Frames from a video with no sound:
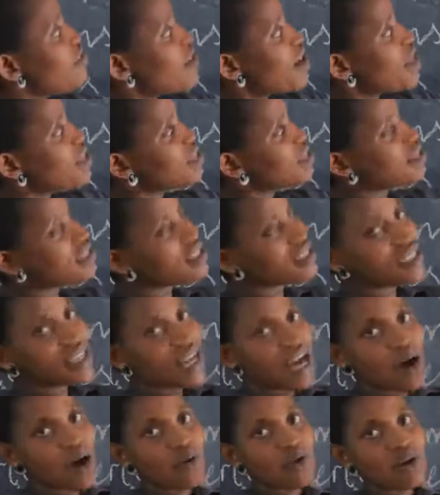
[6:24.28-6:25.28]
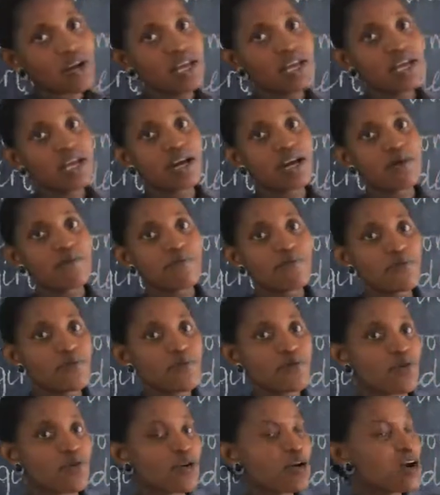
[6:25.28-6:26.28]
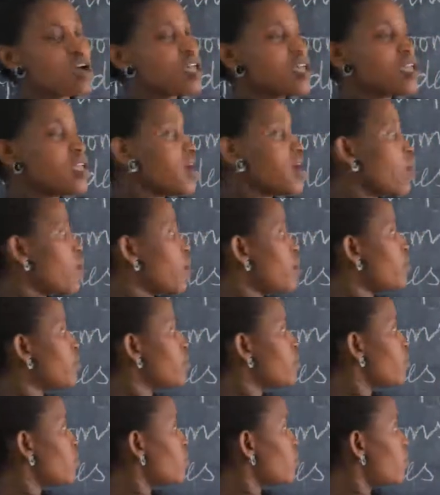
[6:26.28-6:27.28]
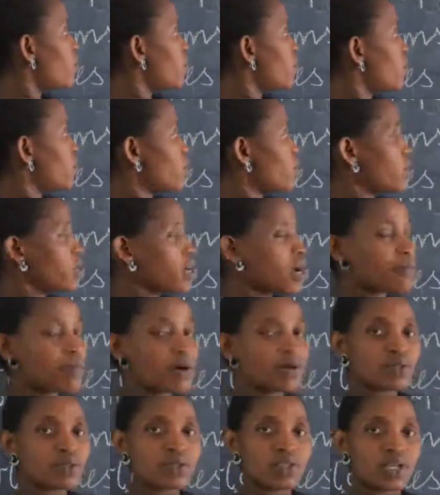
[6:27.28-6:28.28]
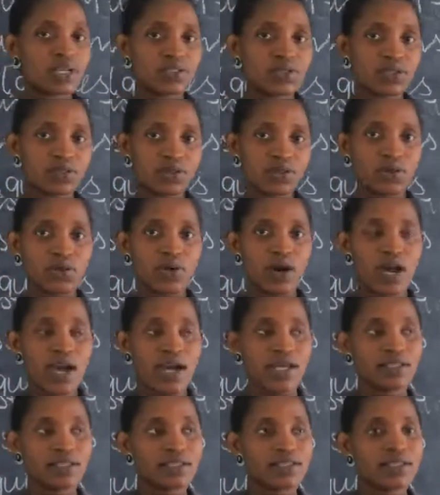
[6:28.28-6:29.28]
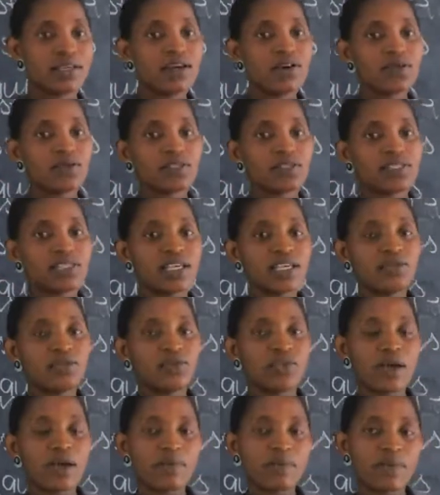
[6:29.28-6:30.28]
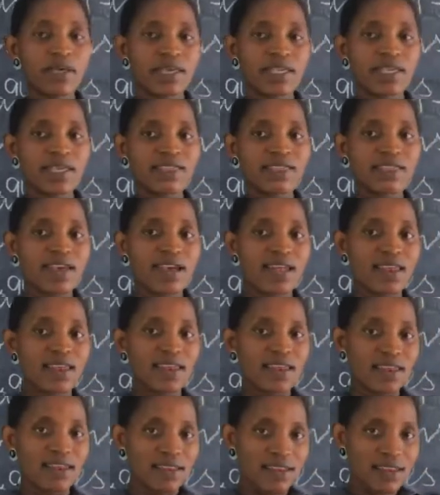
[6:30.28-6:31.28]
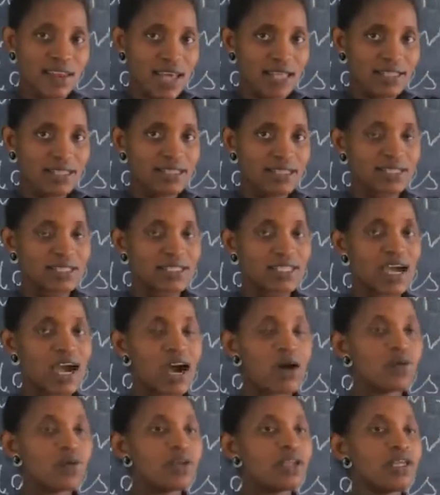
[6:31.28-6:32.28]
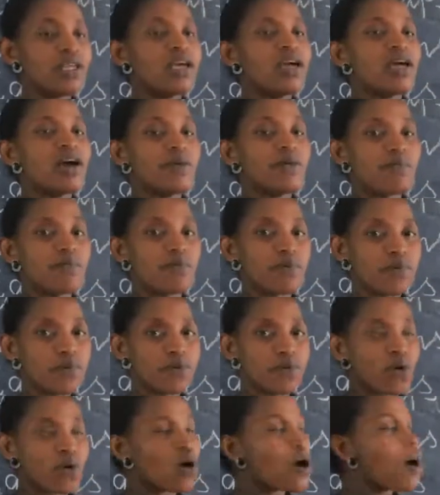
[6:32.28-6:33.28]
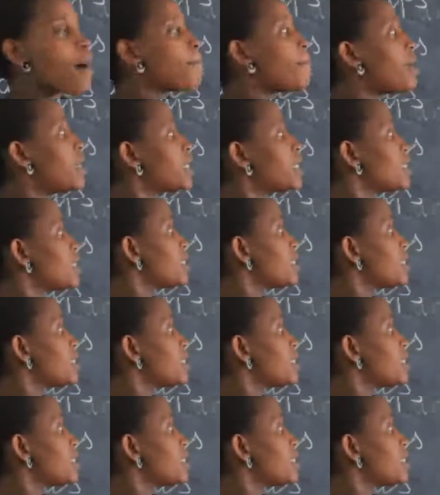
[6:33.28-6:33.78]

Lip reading: first noun plural. Here, when you're talking about the two words, we said we are making the last noun plural. But